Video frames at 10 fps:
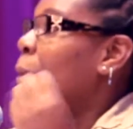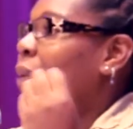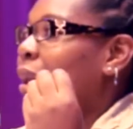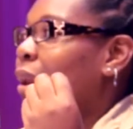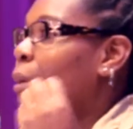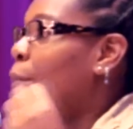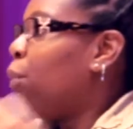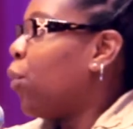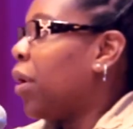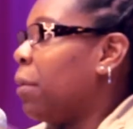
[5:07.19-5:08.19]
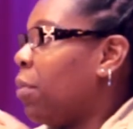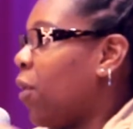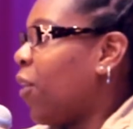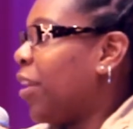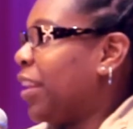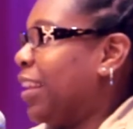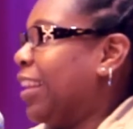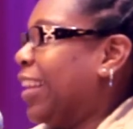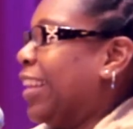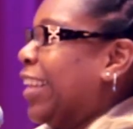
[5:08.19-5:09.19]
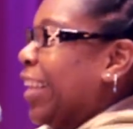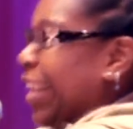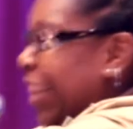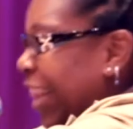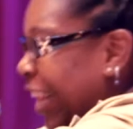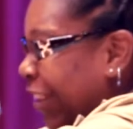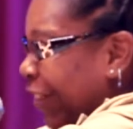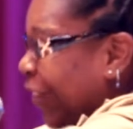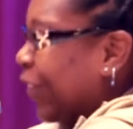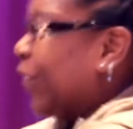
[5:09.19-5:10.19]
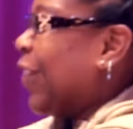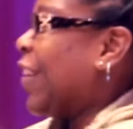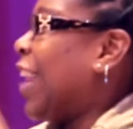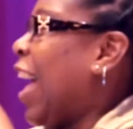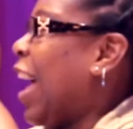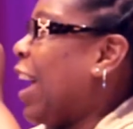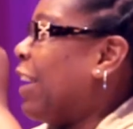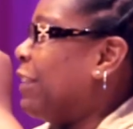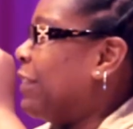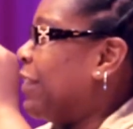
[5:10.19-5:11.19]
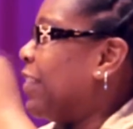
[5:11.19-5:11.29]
play an important part in the children's lives.